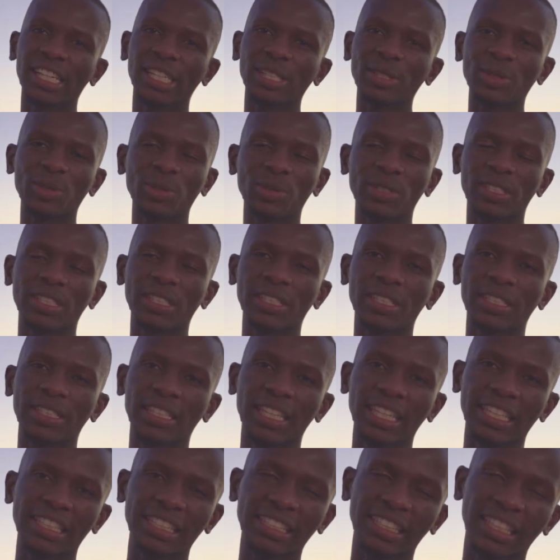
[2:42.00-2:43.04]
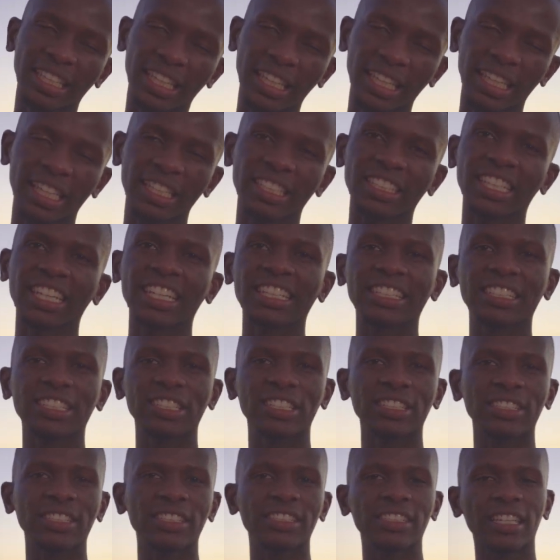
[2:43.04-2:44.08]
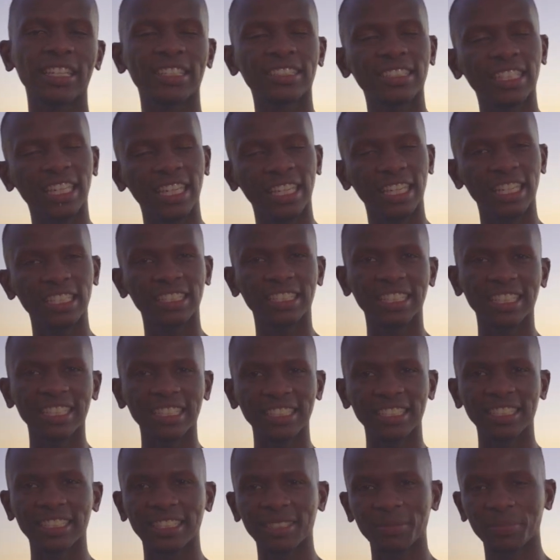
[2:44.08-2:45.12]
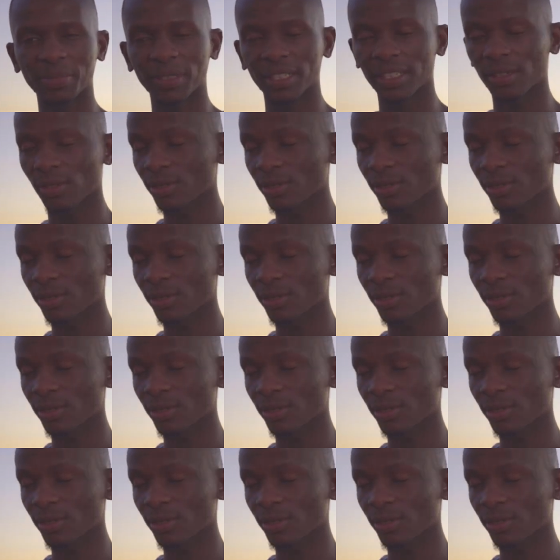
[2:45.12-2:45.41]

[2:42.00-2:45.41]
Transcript: into the interior changes, exterior changes. But